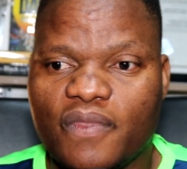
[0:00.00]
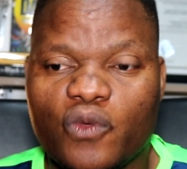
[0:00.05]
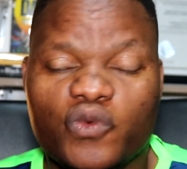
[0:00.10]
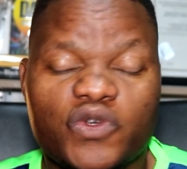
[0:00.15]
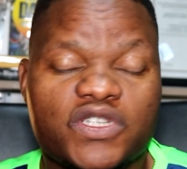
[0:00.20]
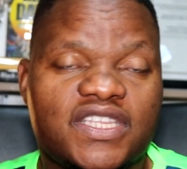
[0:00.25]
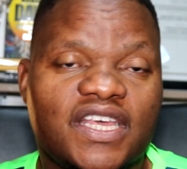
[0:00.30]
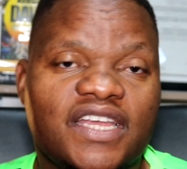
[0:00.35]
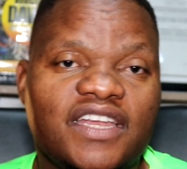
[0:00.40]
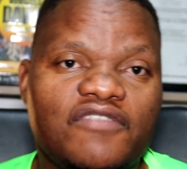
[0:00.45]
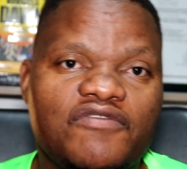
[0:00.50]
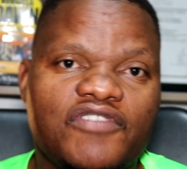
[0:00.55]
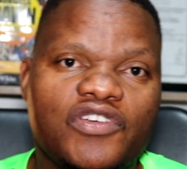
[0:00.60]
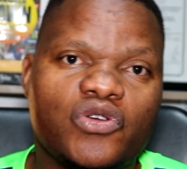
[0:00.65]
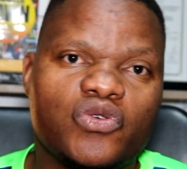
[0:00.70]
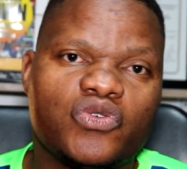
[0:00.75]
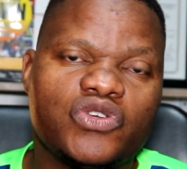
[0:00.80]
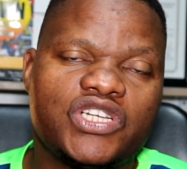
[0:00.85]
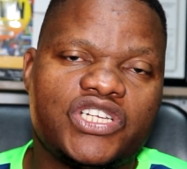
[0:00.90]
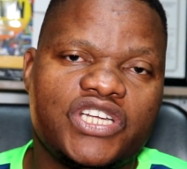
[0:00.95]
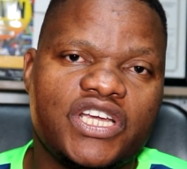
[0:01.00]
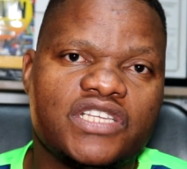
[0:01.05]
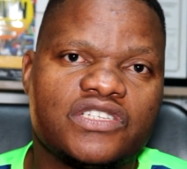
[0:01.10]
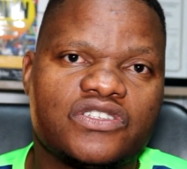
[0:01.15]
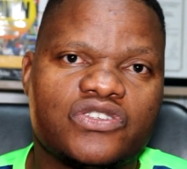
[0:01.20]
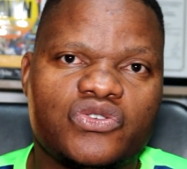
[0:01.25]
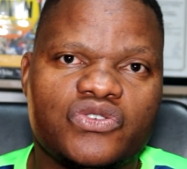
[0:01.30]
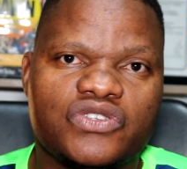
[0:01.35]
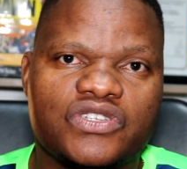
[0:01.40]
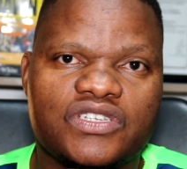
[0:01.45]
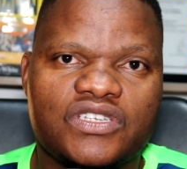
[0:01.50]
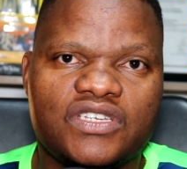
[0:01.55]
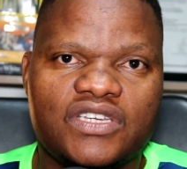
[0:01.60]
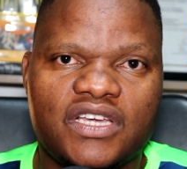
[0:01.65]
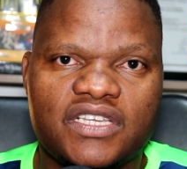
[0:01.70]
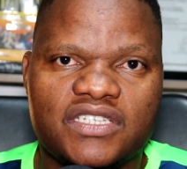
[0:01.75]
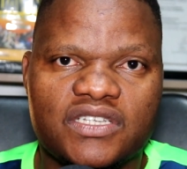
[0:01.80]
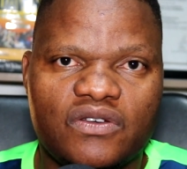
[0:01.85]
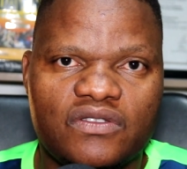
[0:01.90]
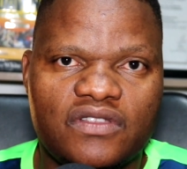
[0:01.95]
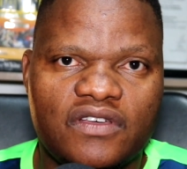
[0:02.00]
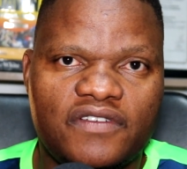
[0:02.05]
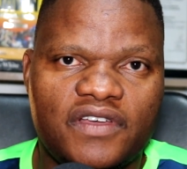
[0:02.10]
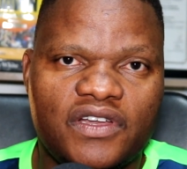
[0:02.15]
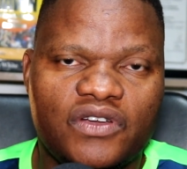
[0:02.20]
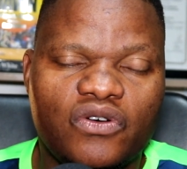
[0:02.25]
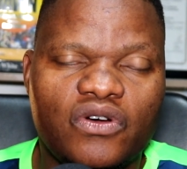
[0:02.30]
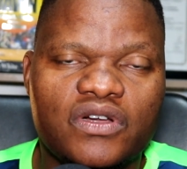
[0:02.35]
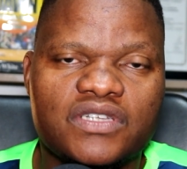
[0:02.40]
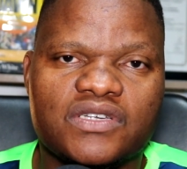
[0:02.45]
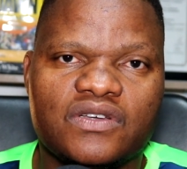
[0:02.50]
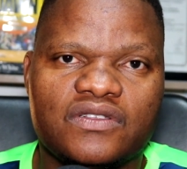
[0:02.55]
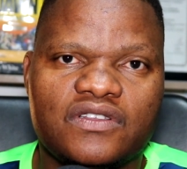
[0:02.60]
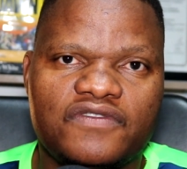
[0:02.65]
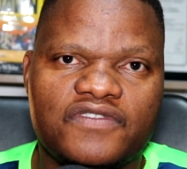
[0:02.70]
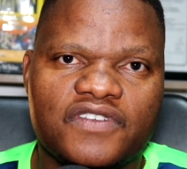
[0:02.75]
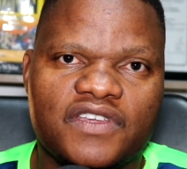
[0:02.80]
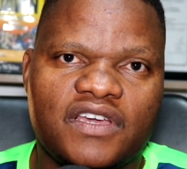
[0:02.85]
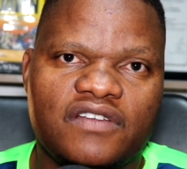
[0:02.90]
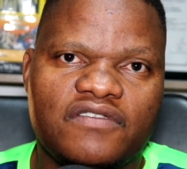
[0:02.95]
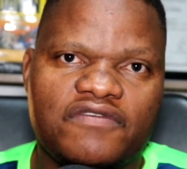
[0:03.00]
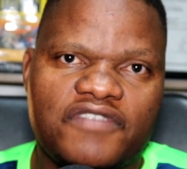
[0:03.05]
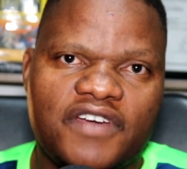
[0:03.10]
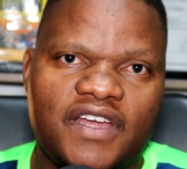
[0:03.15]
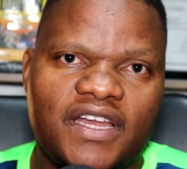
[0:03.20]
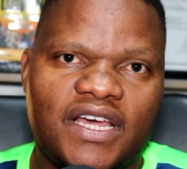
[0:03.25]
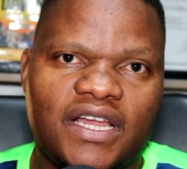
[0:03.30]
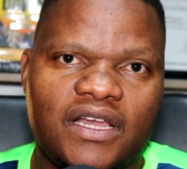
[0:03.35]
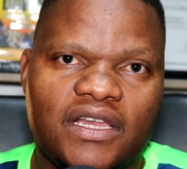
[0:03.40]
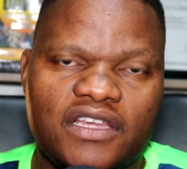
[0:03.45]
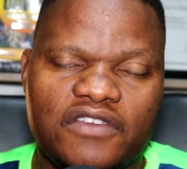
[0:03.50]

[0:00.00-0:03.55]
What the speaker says: We stand a very good chance to see an all South African final